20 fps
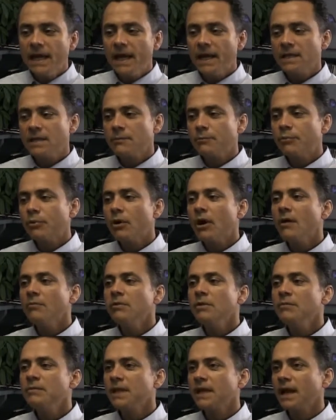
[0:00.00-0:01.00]
And the
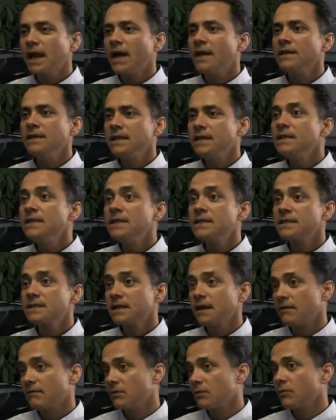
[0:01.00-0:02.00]
problem that I did
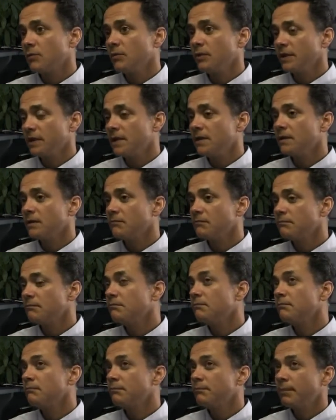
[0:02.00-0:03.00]
discover within
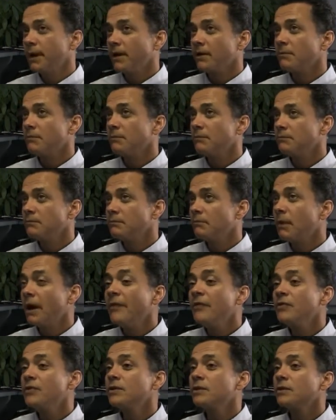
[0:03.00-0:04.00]
about a
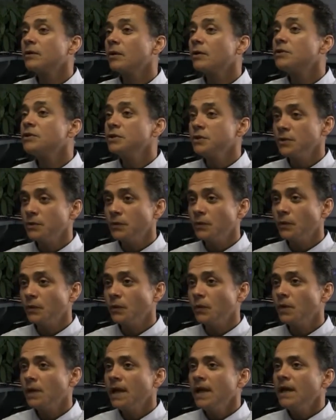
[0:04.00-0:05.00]
month or
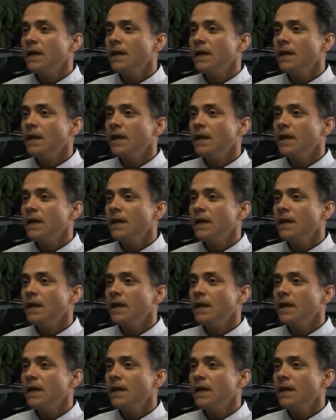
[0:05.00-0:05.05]
two